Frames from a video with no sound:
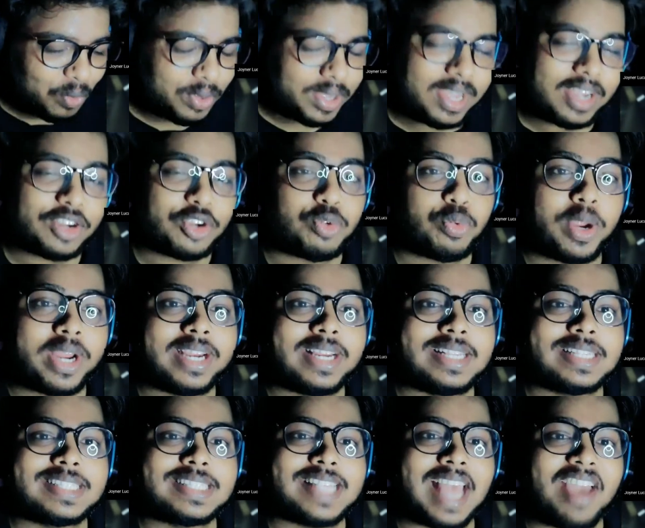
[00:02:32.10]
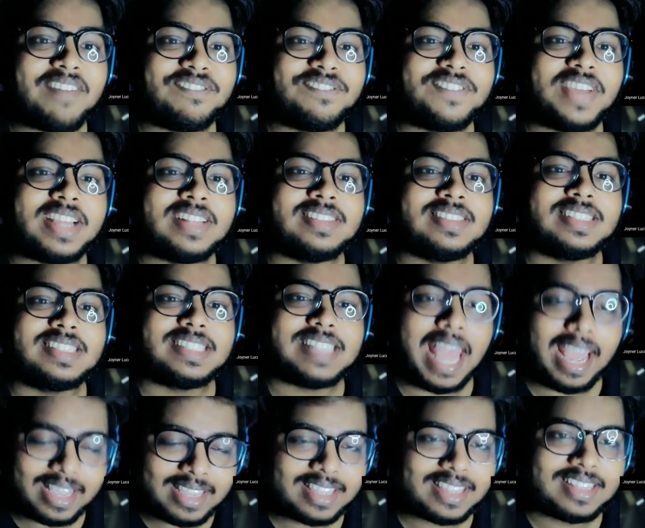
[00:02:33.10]
we are 27
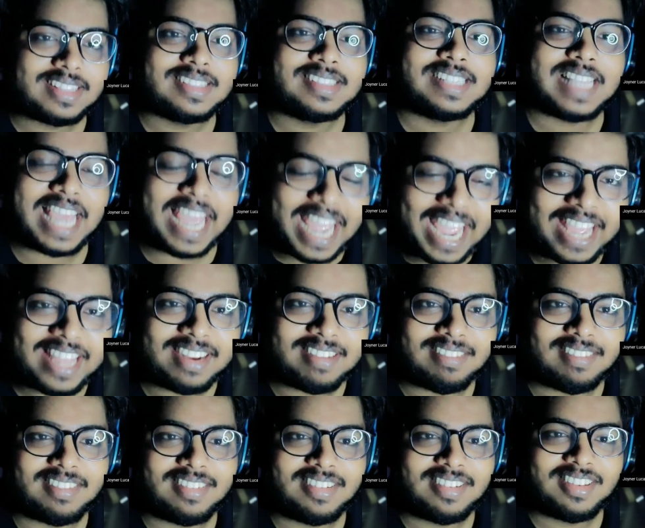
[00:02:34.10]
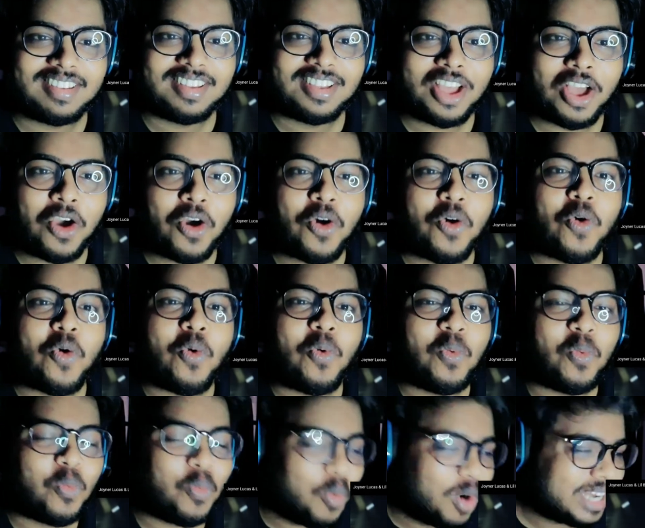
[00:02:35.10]
seconds in.
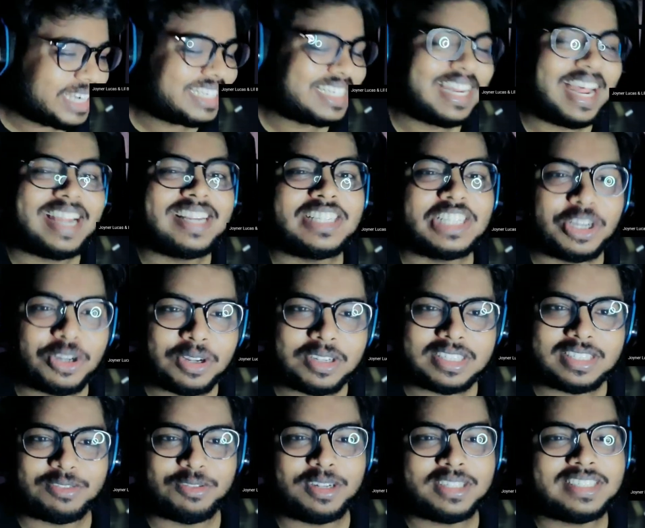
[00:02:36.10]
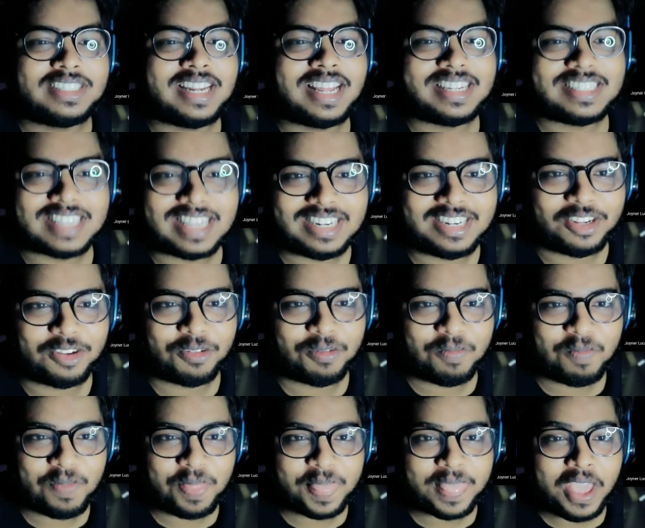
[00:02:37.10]
What did I to what did I tell you?
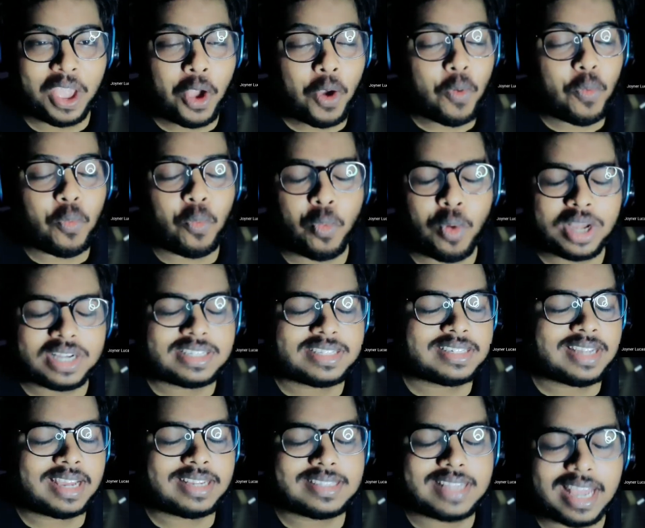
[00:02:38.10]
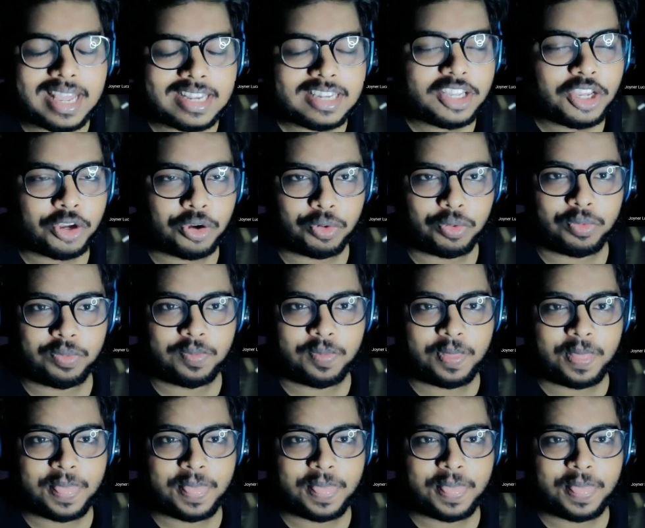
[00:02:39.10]
What did I tell you?